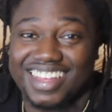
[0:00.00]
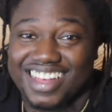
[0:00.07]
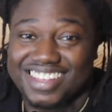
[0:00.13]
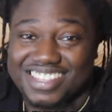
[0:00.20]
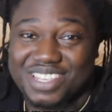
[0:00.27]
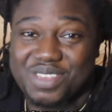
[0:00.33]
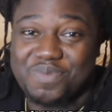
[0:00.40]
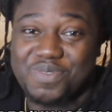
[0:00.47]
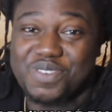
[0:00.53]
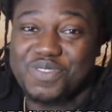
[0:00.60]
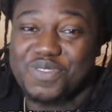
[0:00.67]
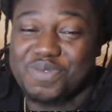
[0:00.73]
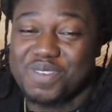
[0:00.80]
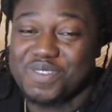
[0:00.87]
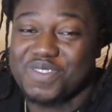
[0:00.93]
I see
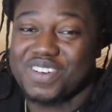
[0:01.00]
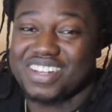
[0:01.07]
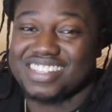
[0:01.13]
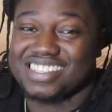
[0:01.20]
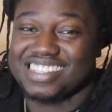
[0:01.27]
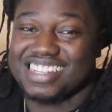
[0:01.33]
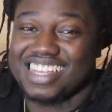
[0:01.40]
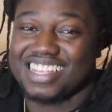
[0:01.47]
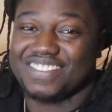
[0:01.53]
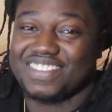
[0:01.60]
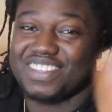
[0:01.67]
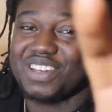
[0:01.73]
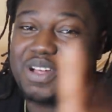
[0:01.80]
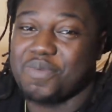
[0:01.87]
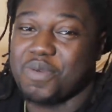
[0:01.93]
beautiful motherfuckers in that
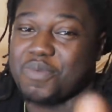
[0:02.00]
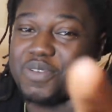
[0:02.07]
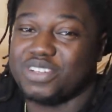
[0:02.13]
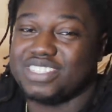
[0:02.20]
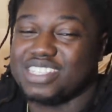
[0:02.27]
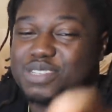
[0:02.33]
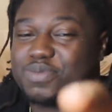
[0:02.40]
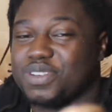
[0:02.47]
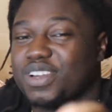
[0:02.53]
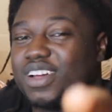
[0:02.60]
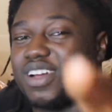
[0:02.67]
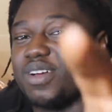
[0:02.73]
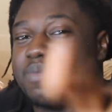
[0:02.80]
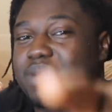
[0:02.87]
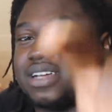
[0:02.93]
video. Couple of Mary T.
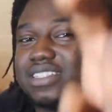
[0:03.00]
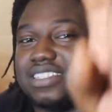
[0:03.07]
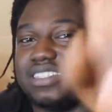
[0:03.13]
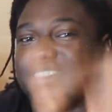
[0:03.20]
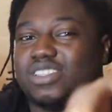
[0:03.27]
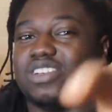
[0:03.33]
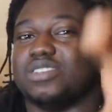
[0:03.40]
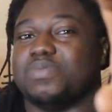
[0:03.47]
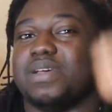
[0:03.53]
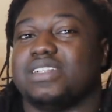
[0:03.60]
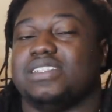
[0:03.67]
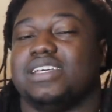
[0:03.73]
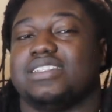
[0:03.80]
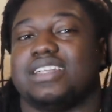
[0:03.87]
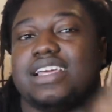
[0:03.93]
Spring.com.
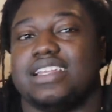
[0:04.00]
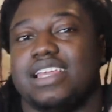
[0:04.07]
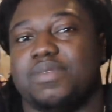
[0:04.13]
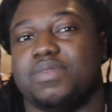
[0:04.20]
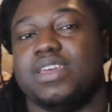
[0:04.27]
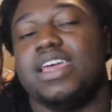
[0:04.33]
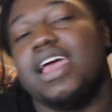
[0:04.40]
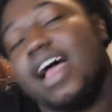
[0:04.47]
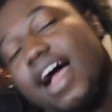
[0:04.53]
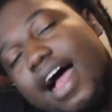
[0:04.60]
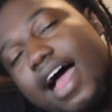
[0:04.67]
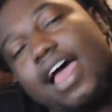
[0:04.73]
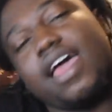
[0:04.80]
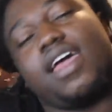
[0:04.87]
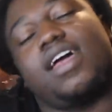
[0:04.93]
/King Demi.
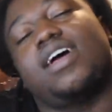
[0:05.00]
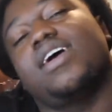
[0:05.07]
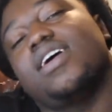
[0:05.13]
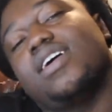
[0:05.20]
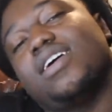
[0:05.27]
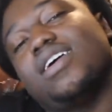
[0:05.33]
I.